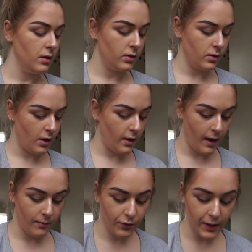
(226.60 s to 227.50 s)
So
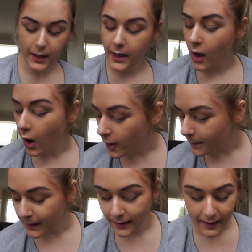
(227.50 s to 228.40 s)
I'm really
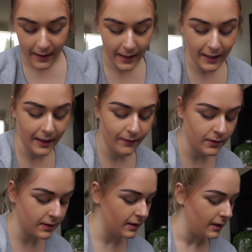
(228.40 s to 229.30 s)
hoping that he
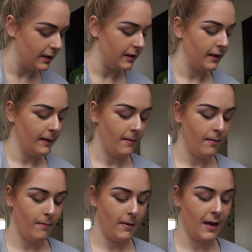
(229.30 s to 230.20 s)
gives
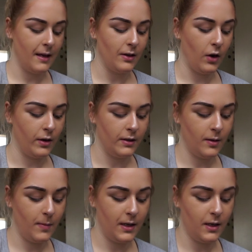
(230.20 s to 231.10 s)
me his honest
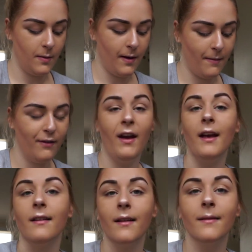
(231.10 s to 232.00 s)
opinion about my
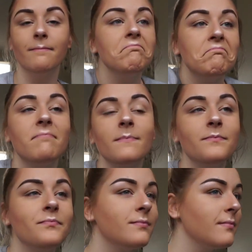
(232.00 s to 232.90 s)
face.
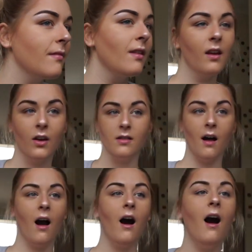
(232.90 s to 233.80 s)
Because
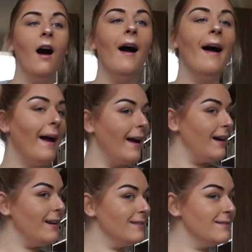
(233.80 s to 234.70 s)

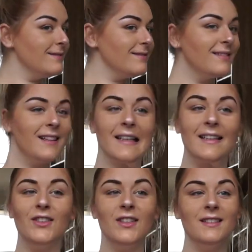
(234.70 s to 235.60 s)
I think
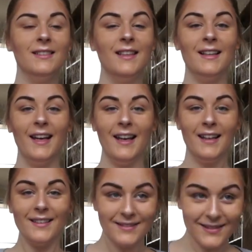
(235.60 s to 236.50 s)
it looks
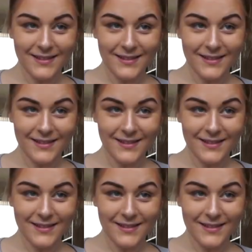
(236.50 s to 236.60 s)
silly.